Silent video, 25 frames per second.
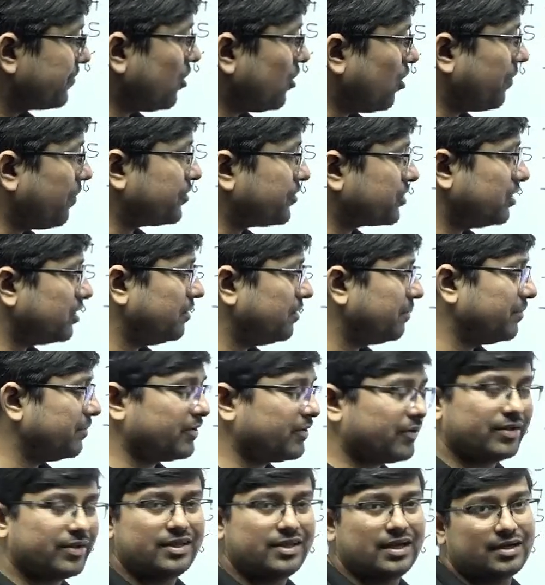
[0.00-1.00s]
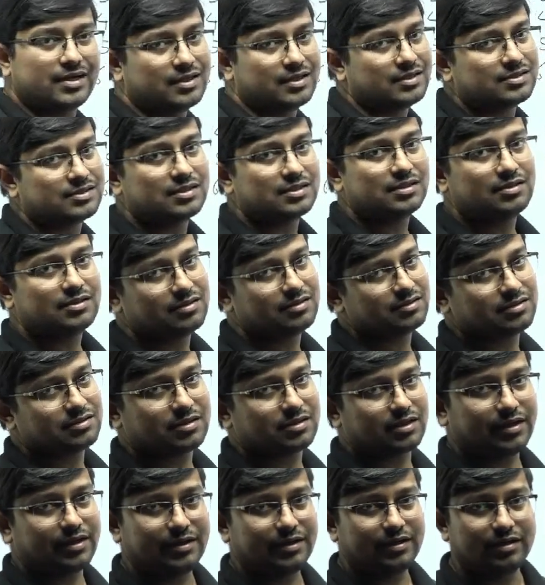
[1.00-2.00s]
option number A, that is
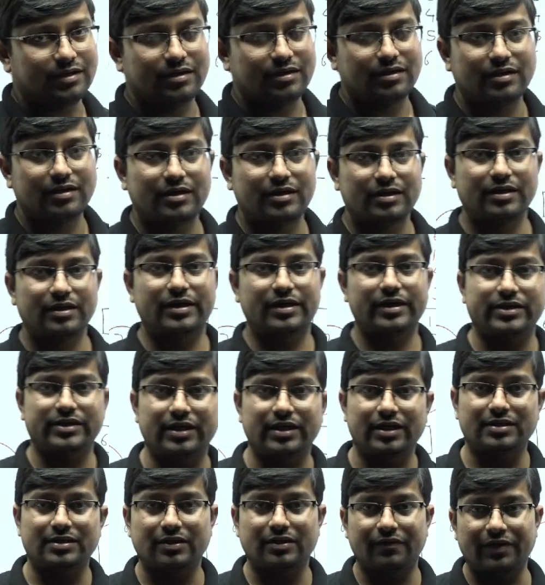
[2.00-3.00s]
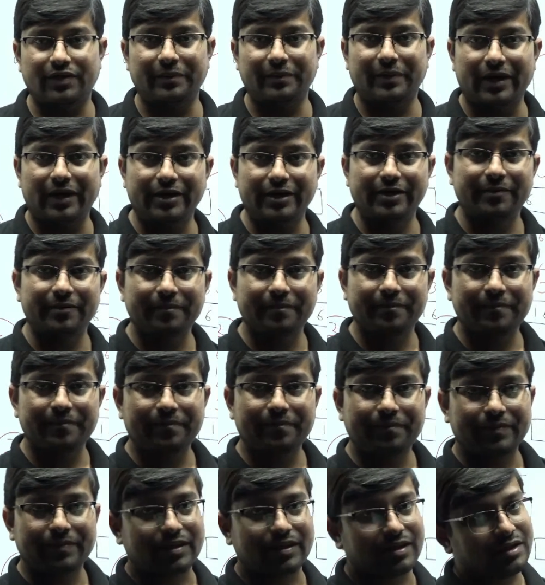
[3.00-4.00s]
3. Getting it, everybody?
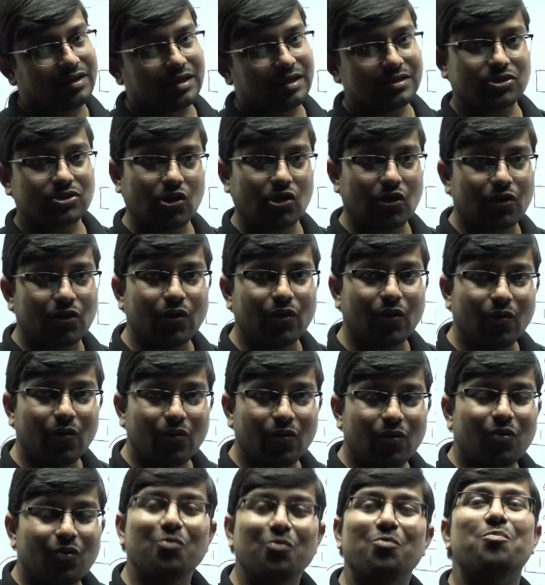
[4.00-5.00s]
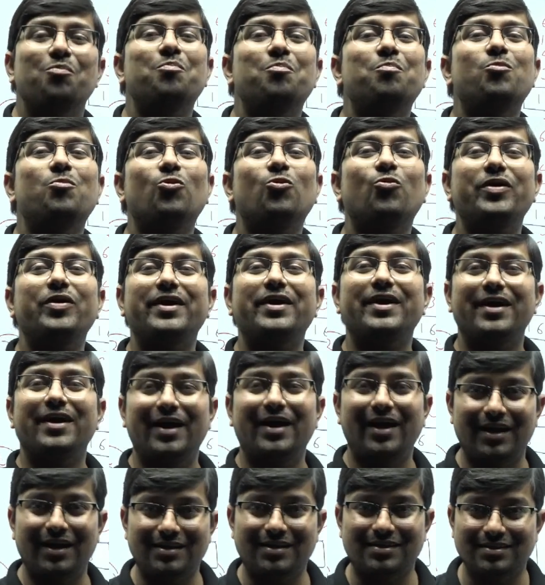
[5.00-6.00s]
Yes or no? Moving
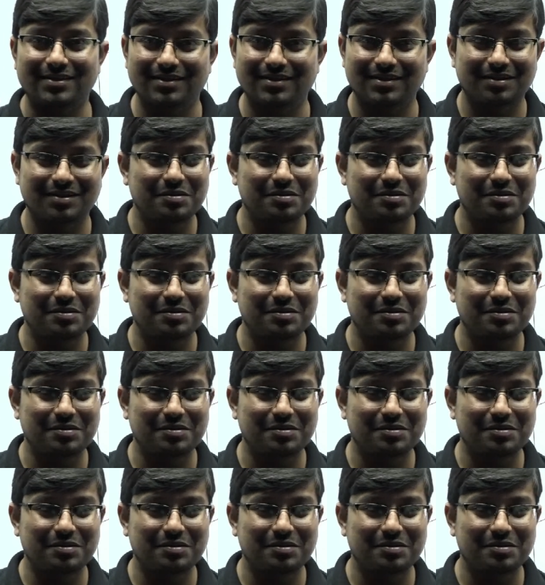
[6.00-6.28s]
ahead.